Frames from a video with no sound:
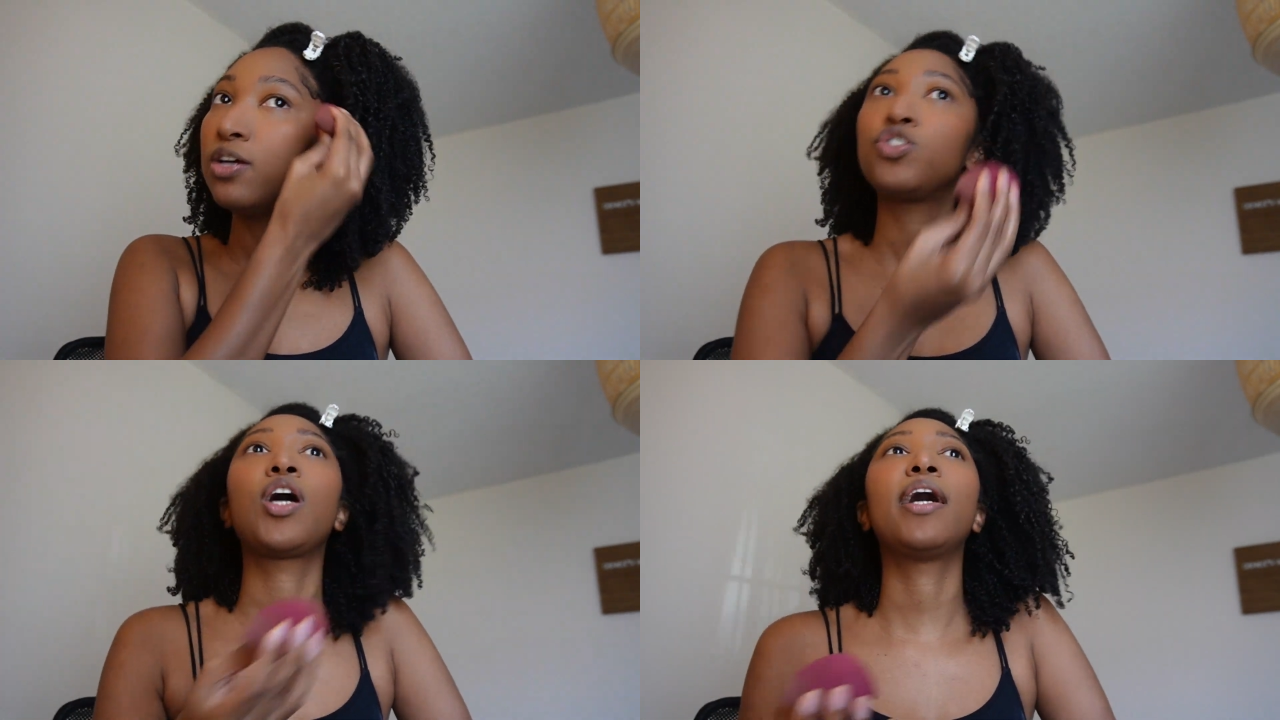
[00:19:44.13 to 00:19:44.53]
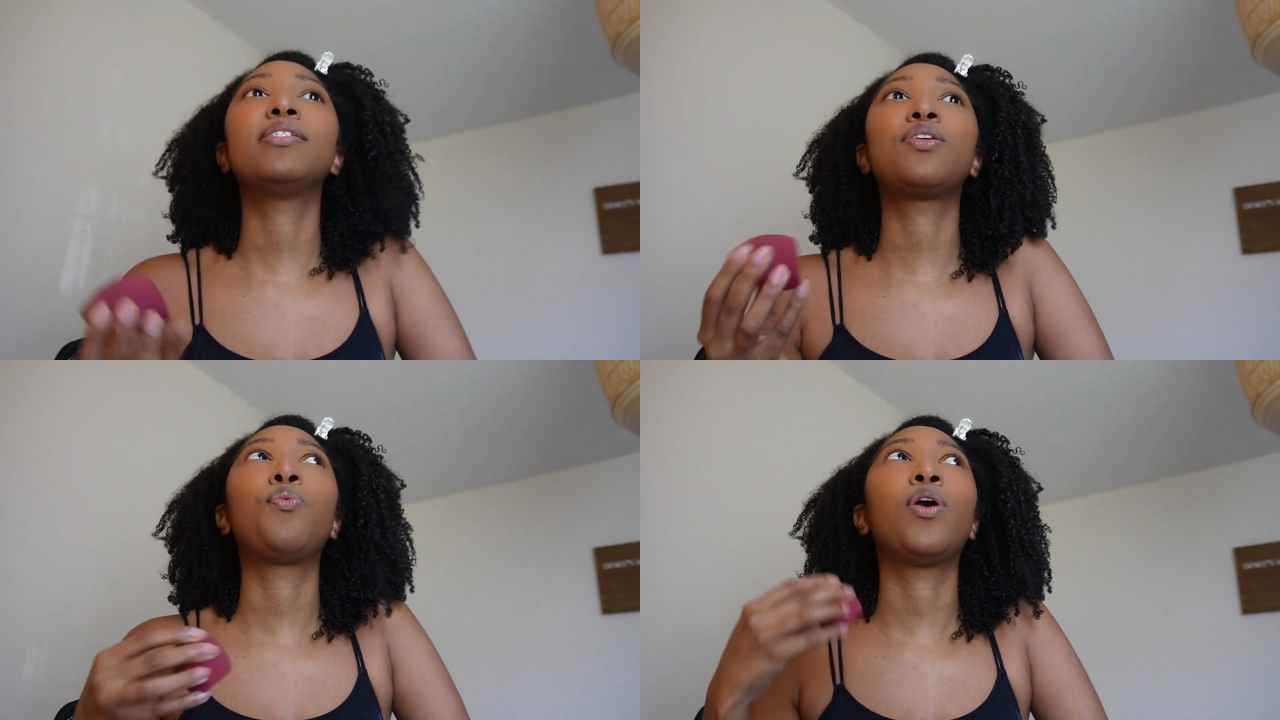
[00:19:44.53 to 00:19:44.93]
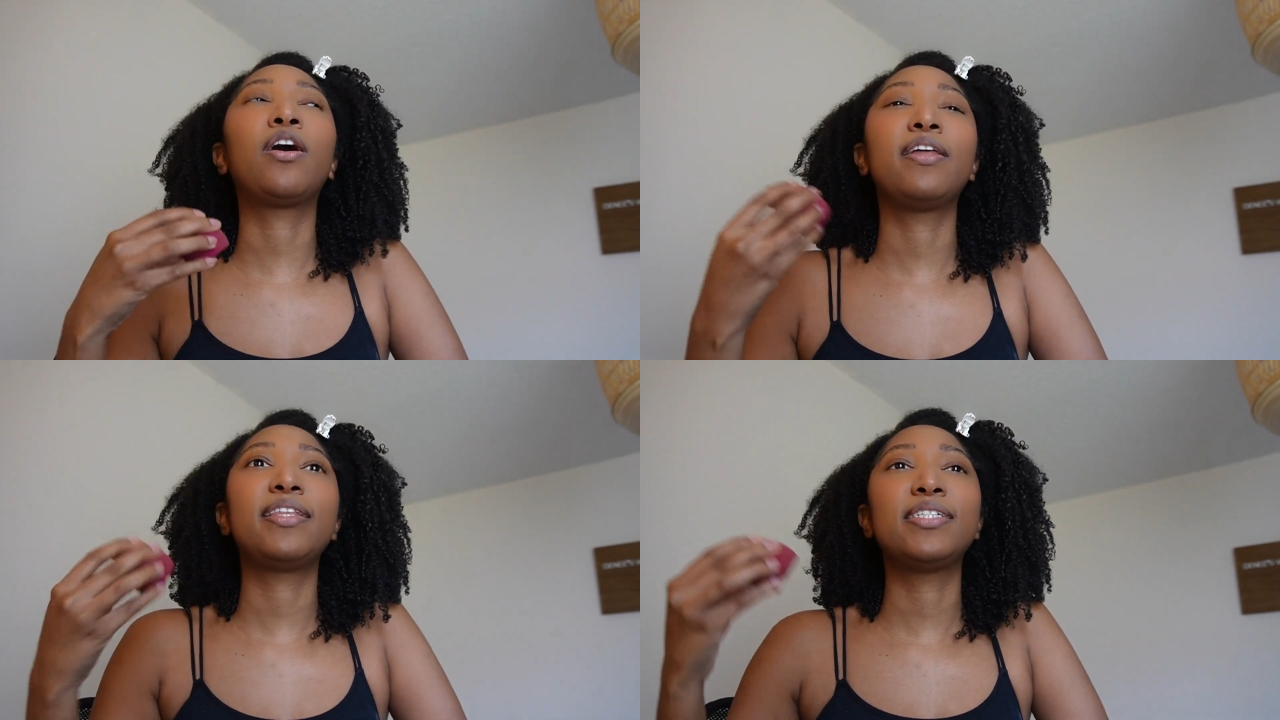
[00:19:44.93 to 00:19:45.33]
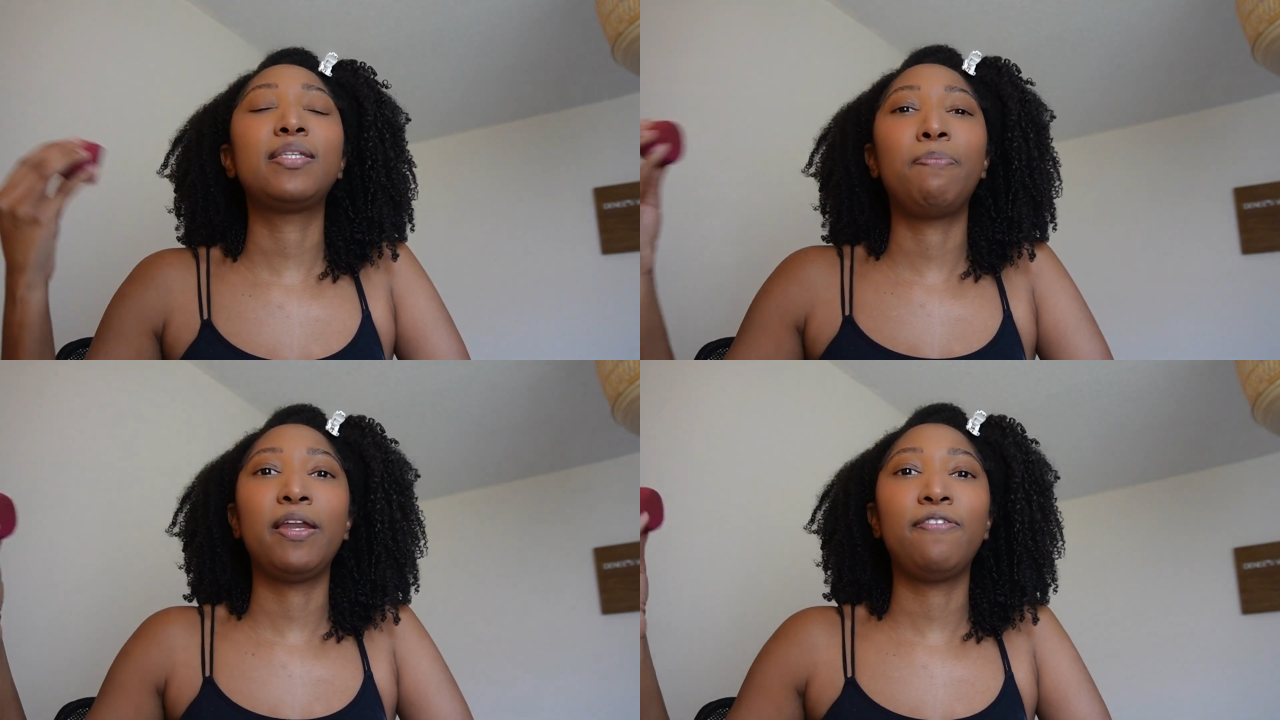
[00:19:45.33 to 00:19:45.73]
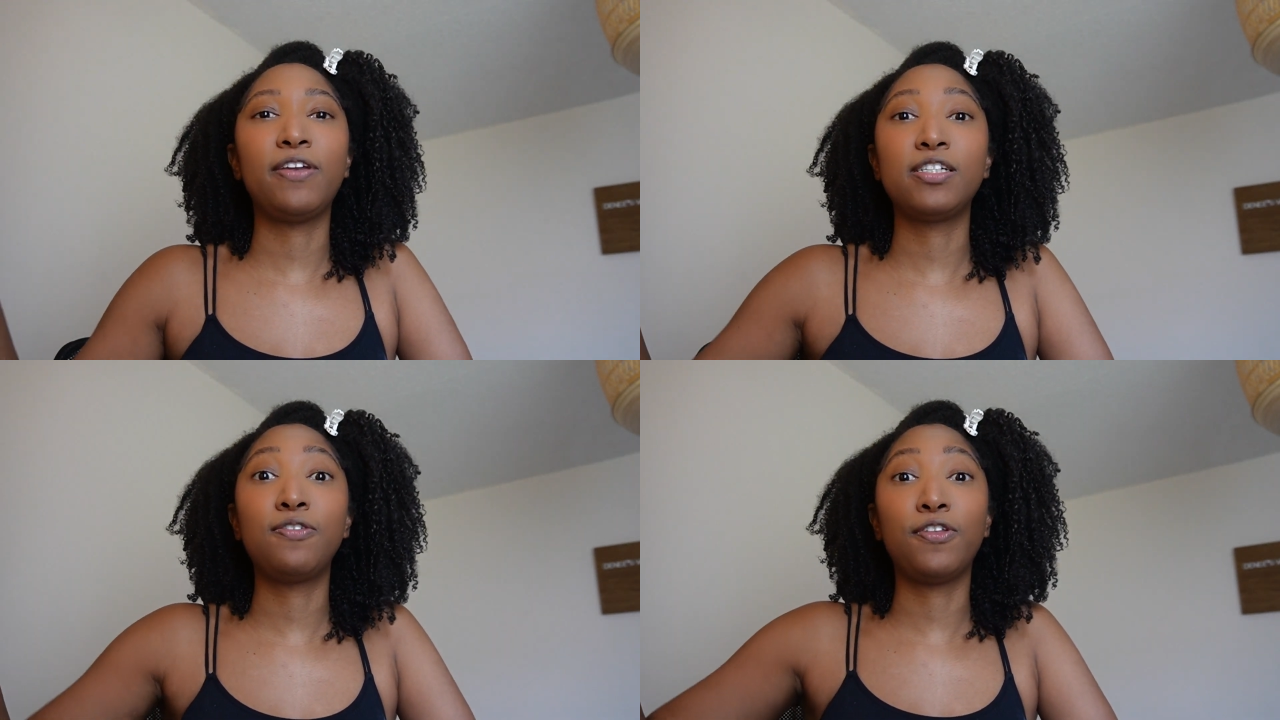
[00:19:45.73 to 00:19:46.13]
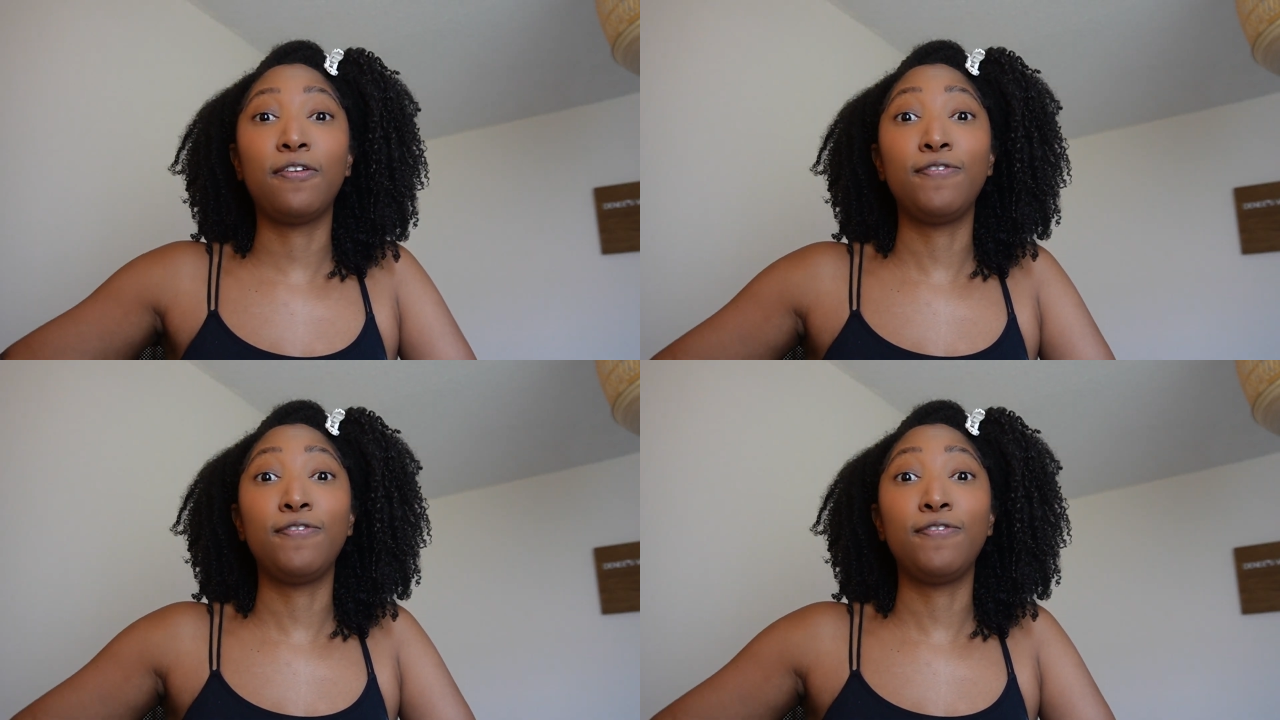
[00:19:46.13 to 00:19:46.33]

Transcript: trying to work on things to benefit us for the